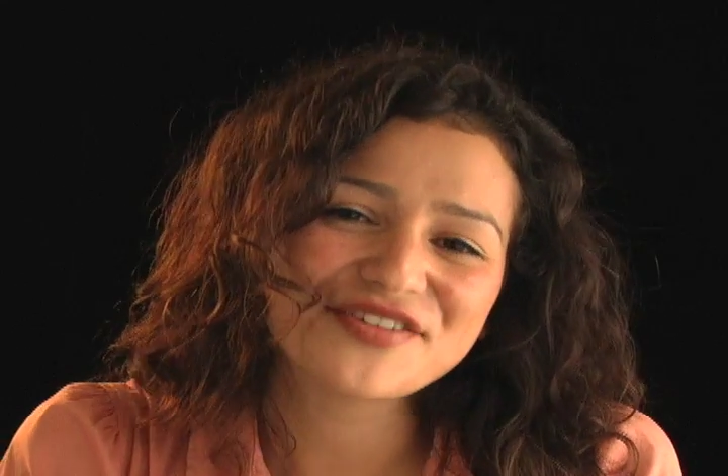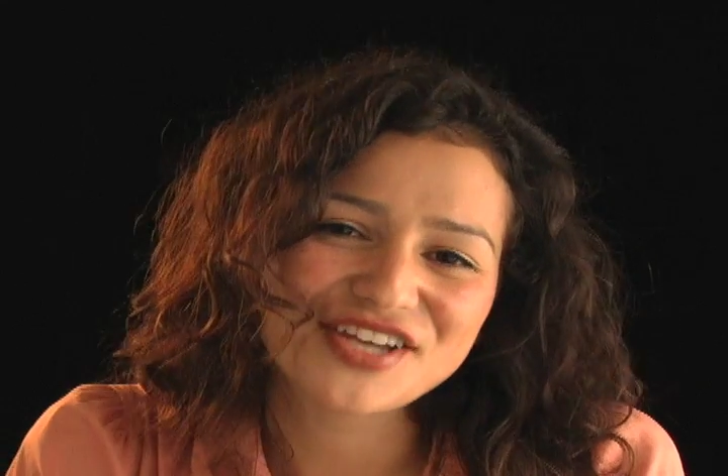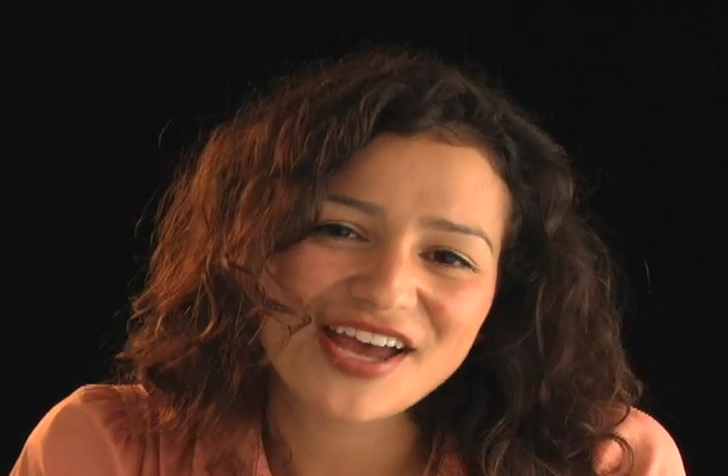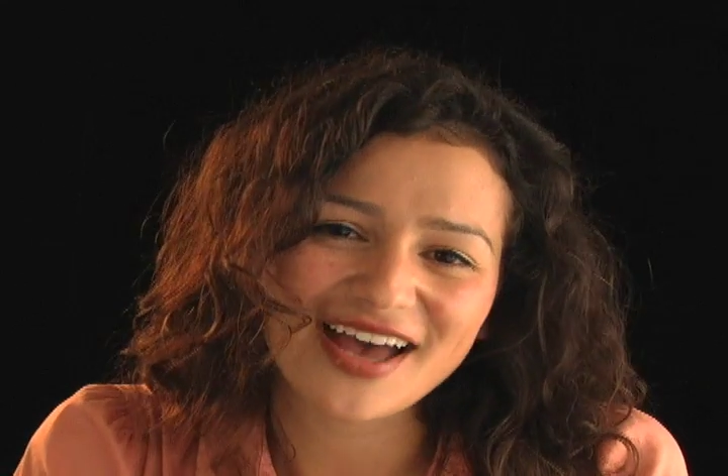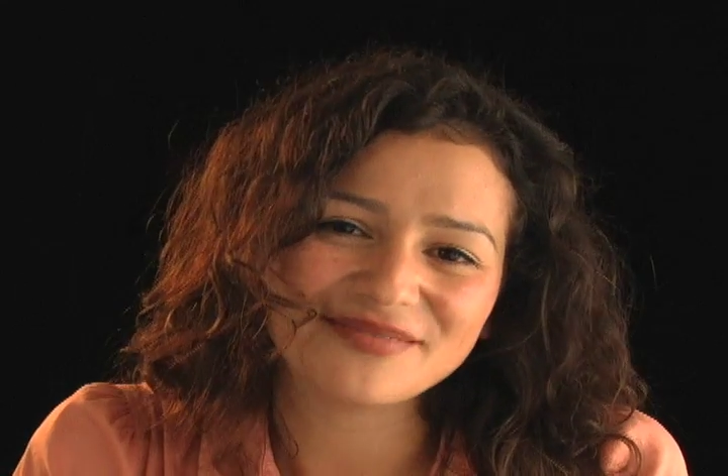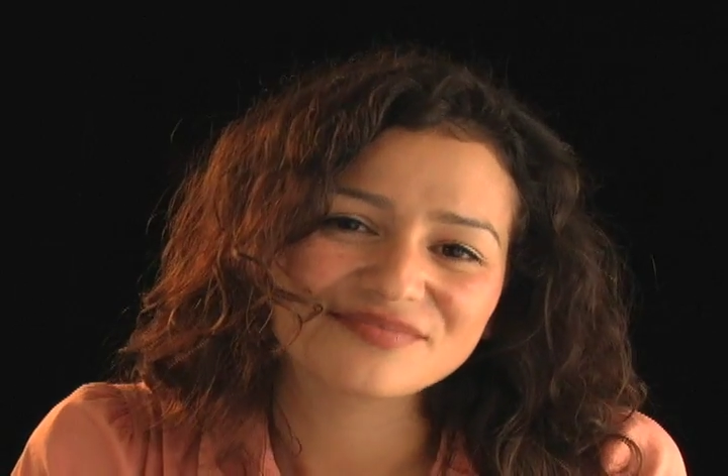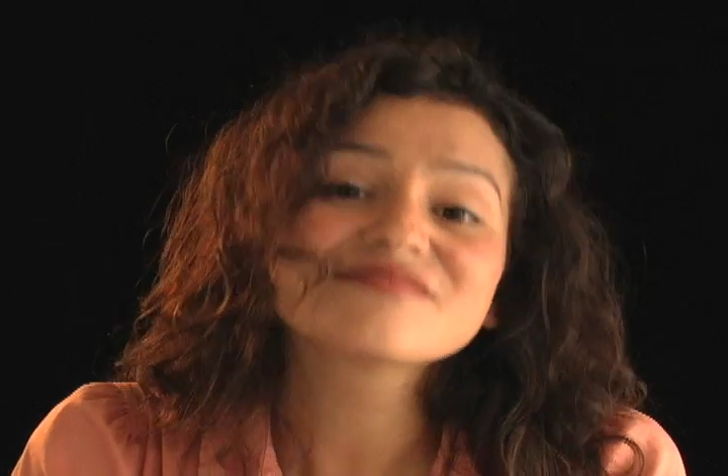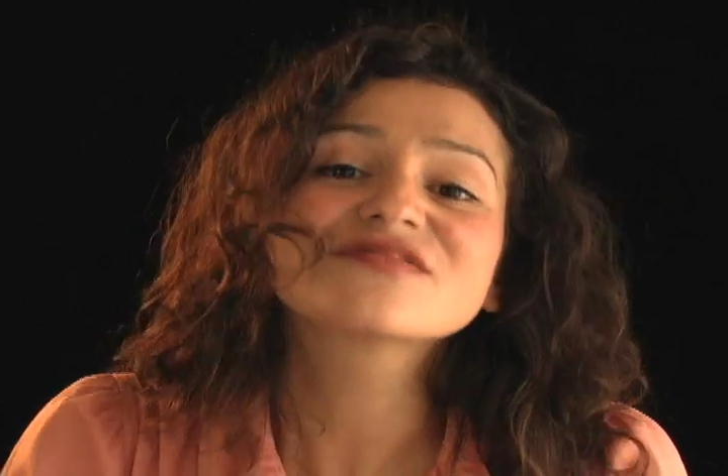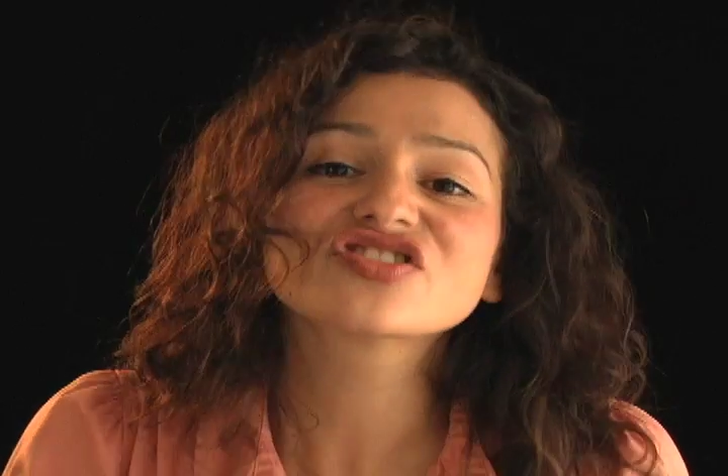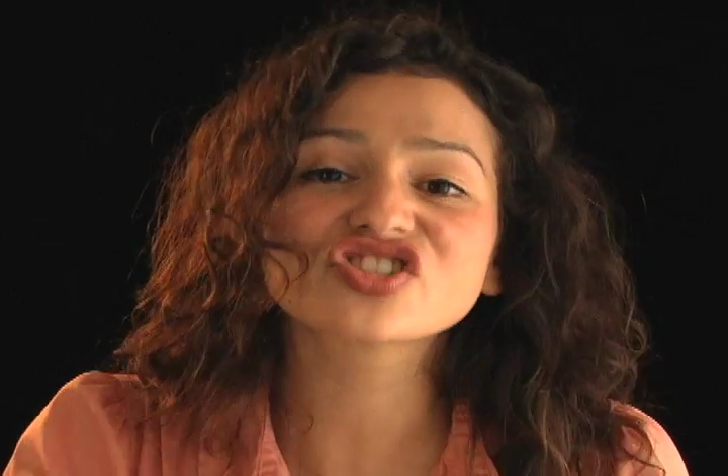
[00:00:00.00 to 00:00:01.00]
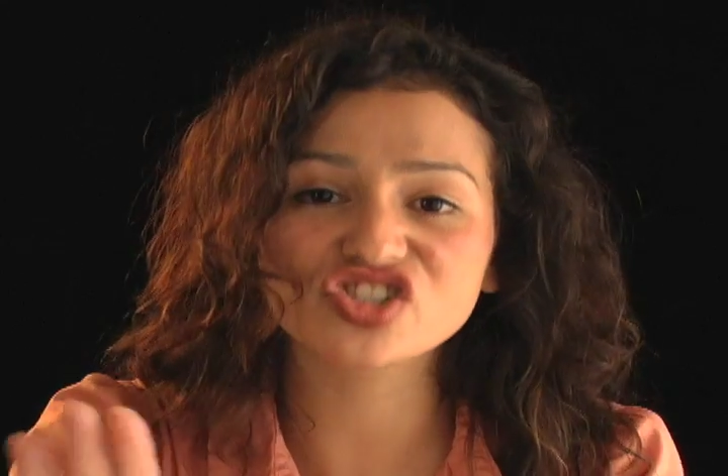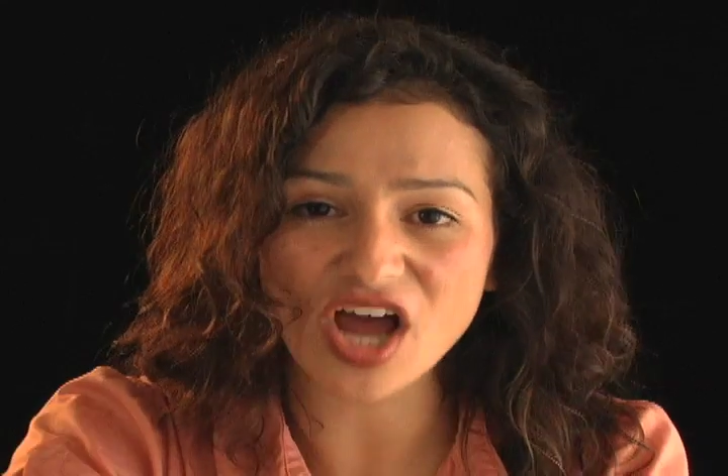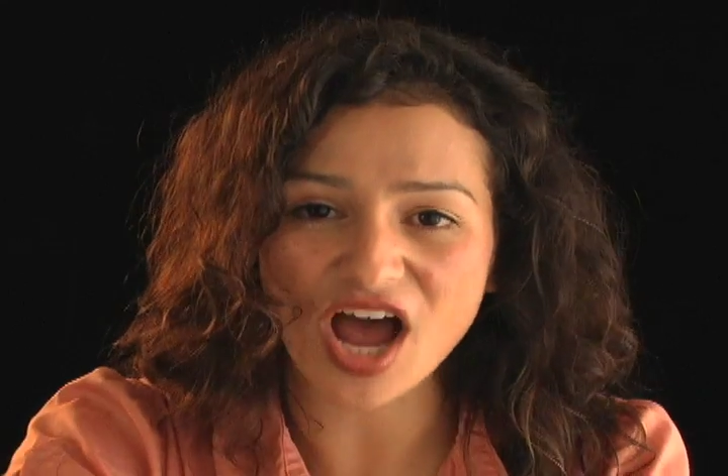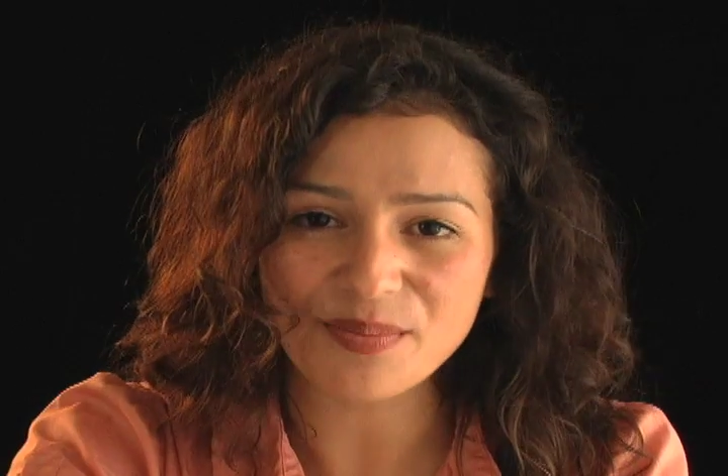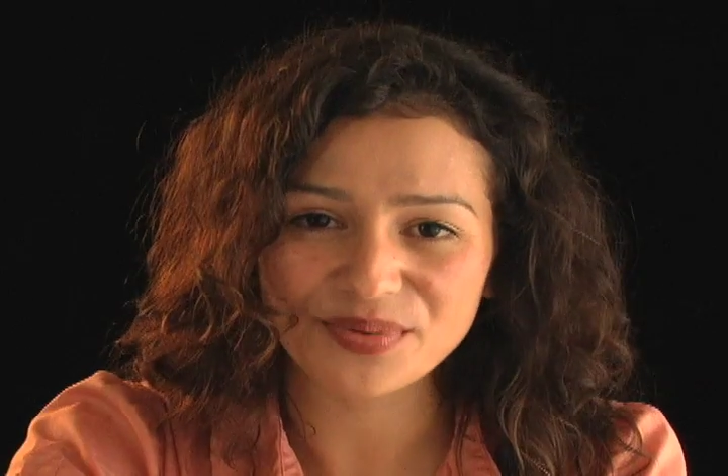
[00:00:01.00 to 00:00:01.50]
a chat.
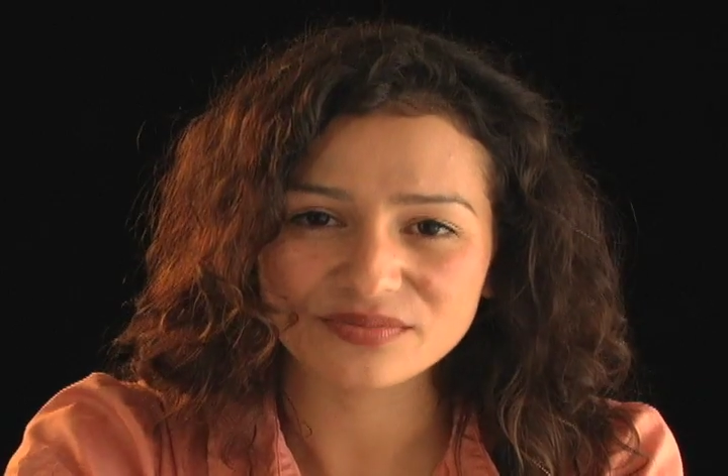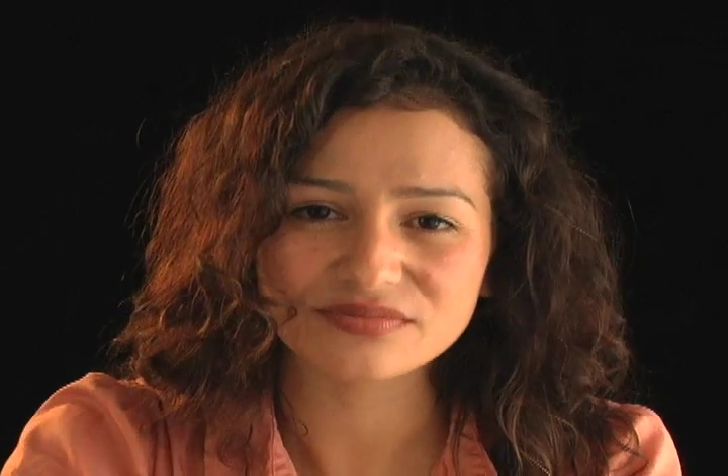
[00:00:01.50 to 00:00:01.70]
Stop.